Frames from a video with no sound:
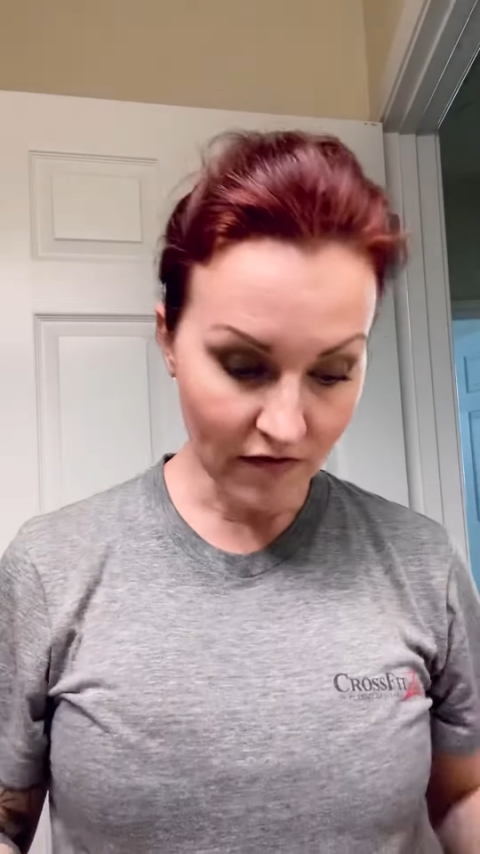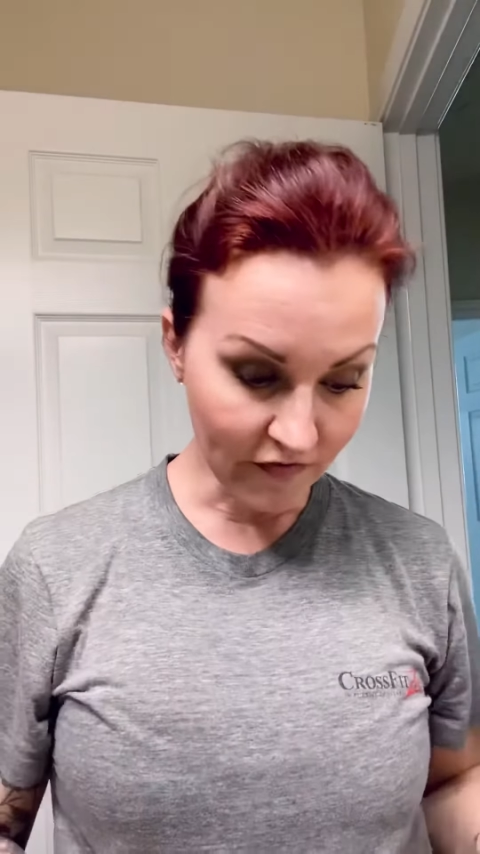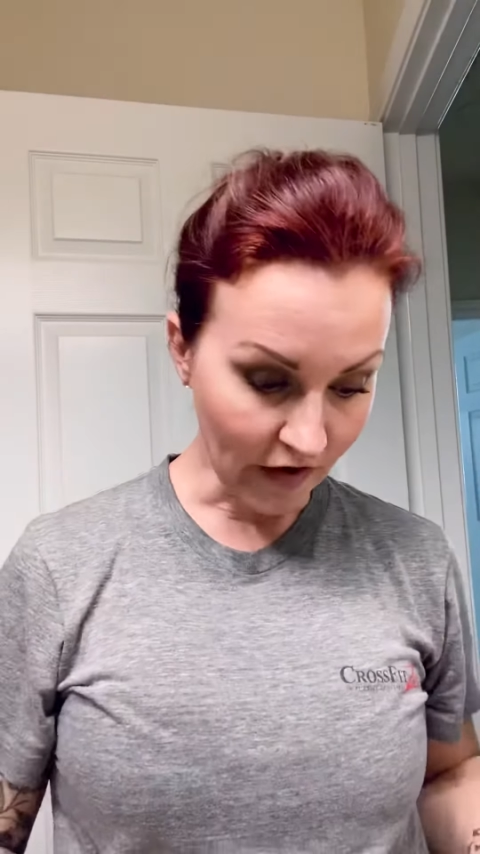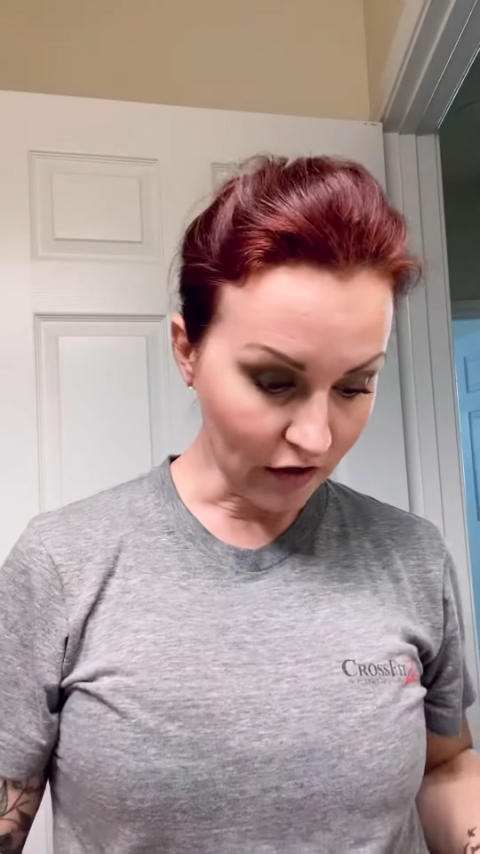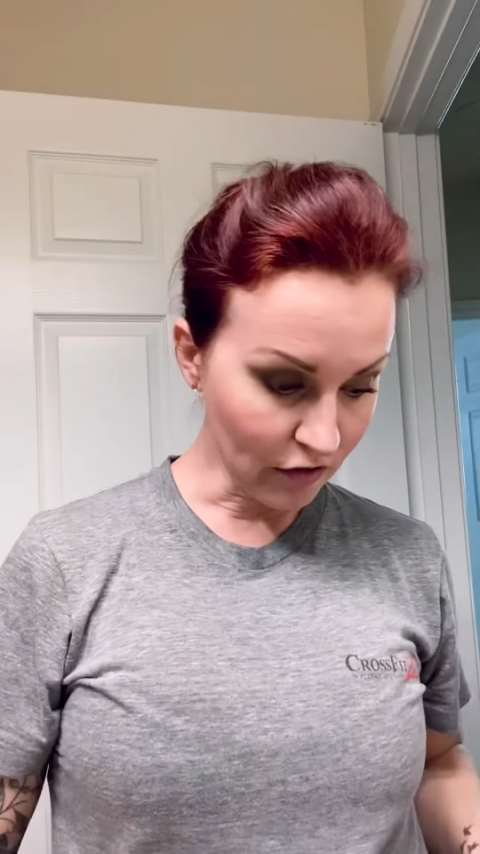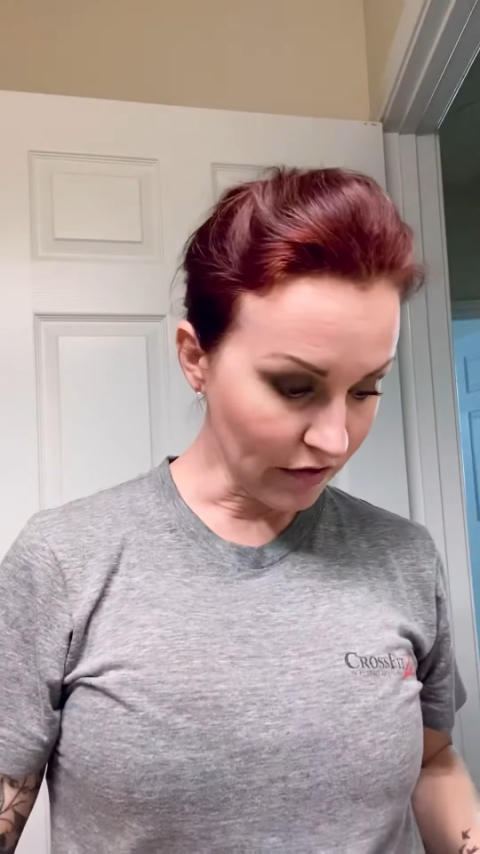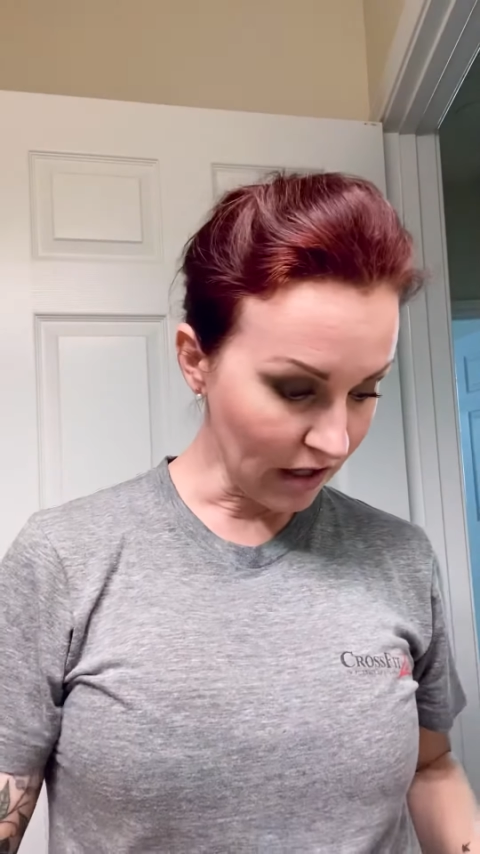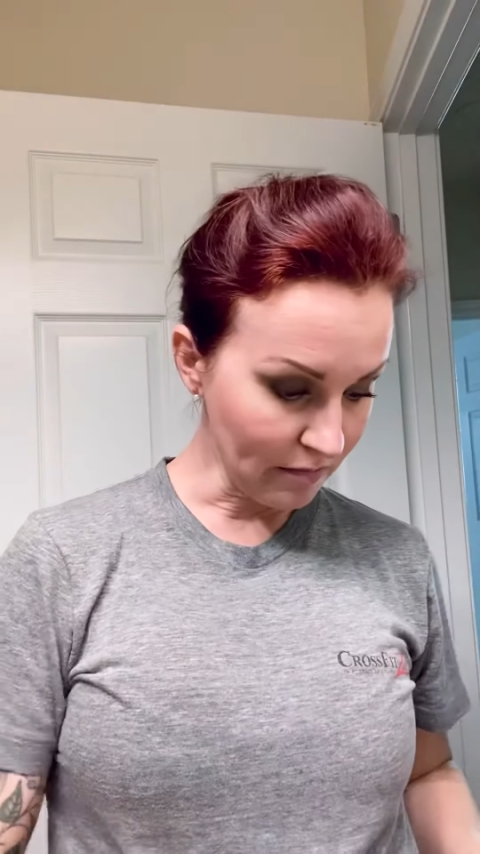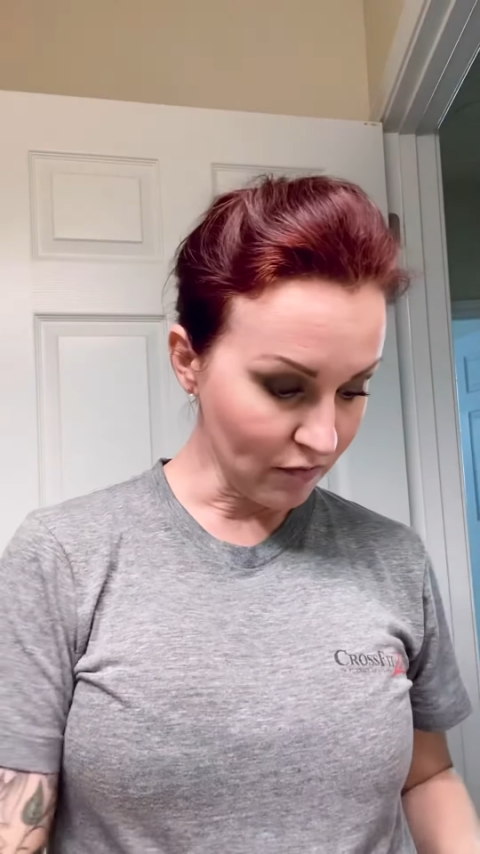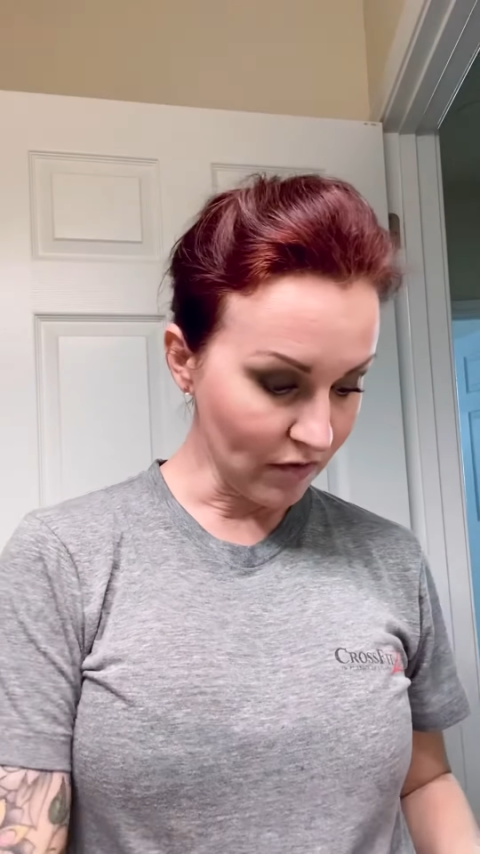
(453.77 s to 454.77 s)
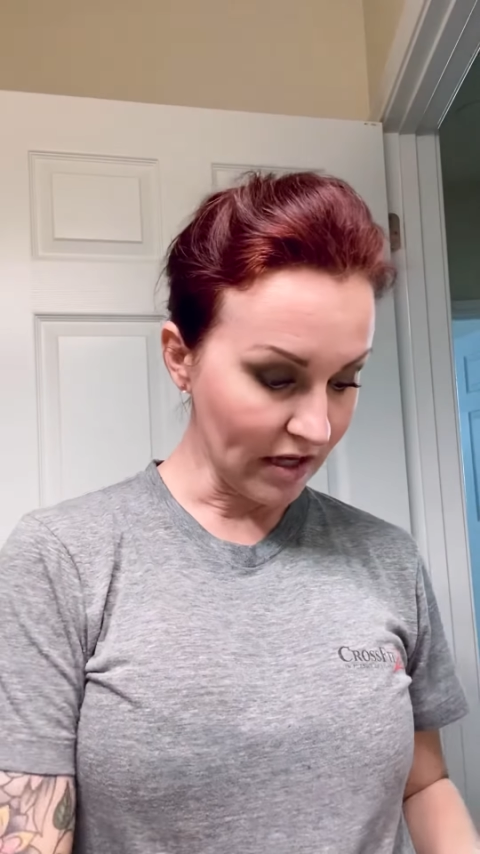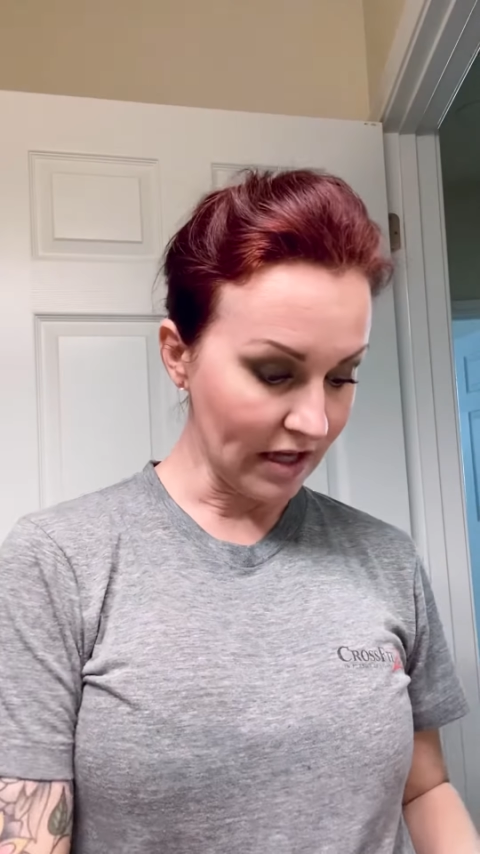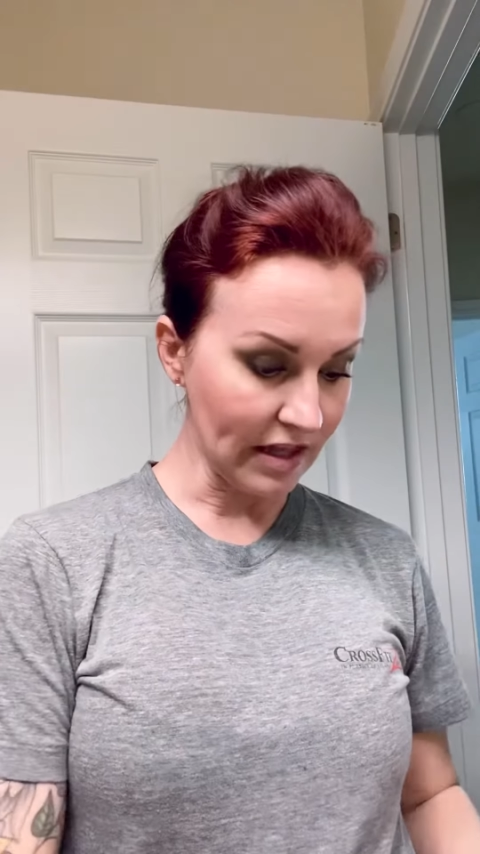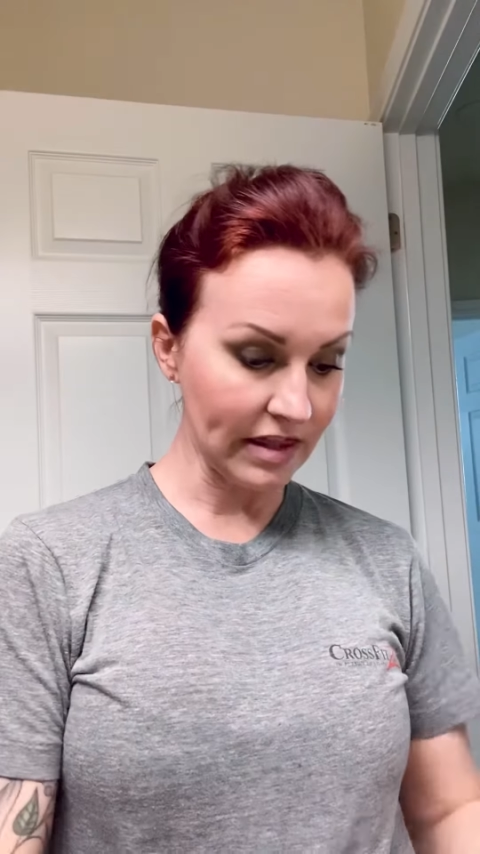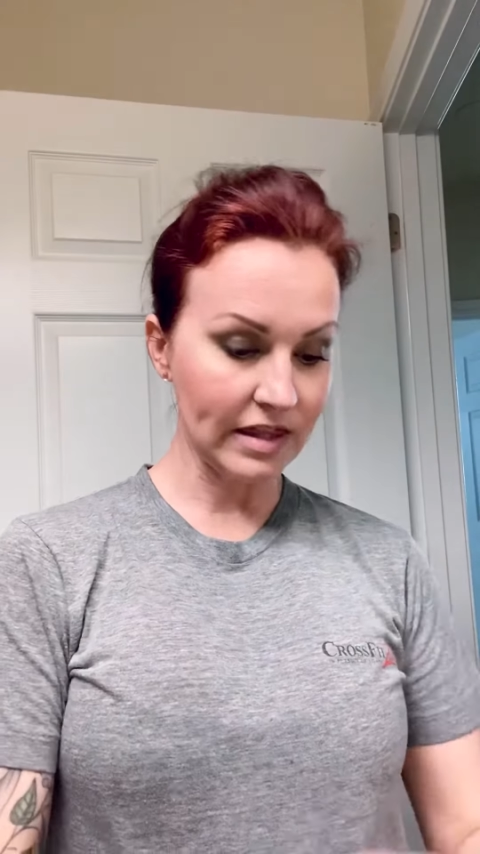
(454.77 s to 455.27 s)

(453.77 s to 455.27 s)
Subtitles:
Followed up with